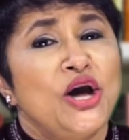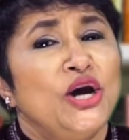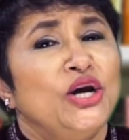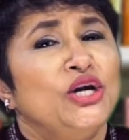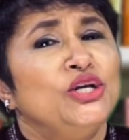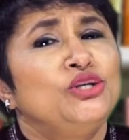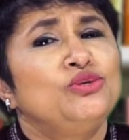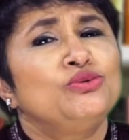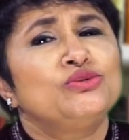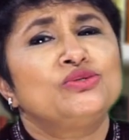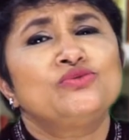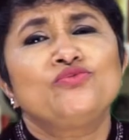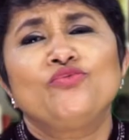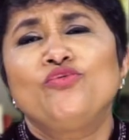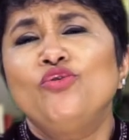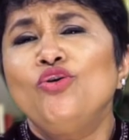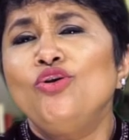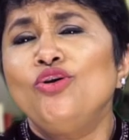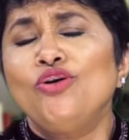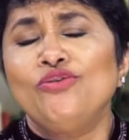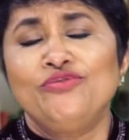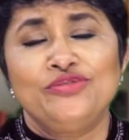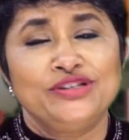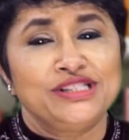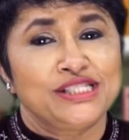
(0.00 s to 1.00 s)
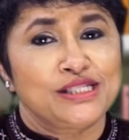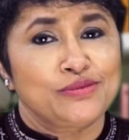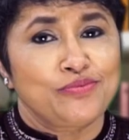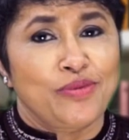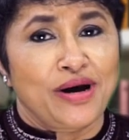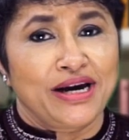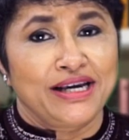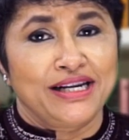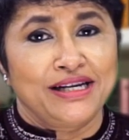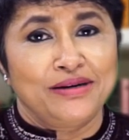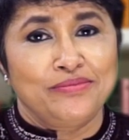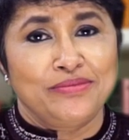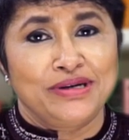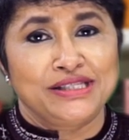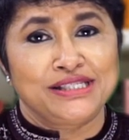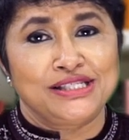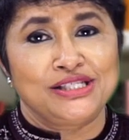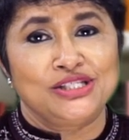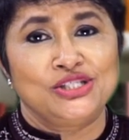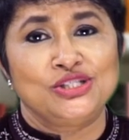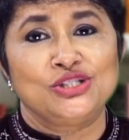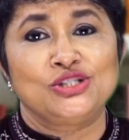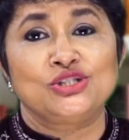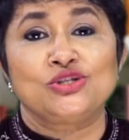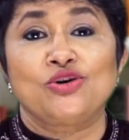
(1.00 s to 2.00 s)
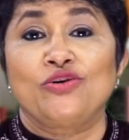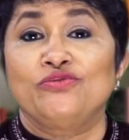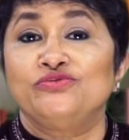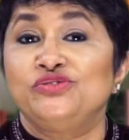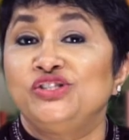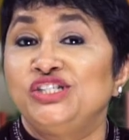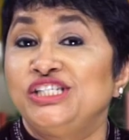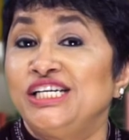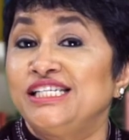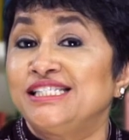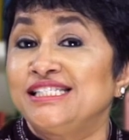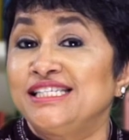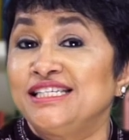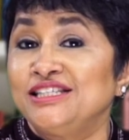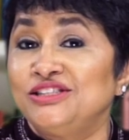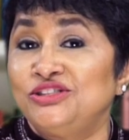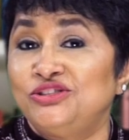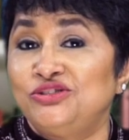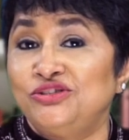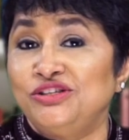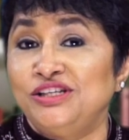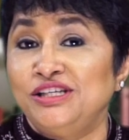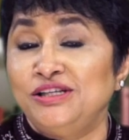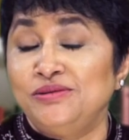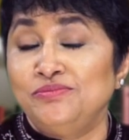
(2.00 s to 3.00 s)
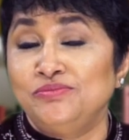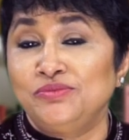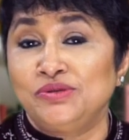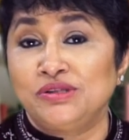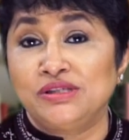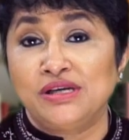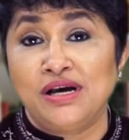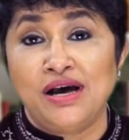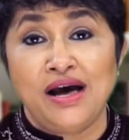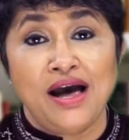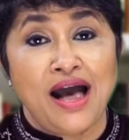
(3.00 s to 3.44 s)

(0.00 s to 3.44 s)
It was full of inspiring messages of chasing dreams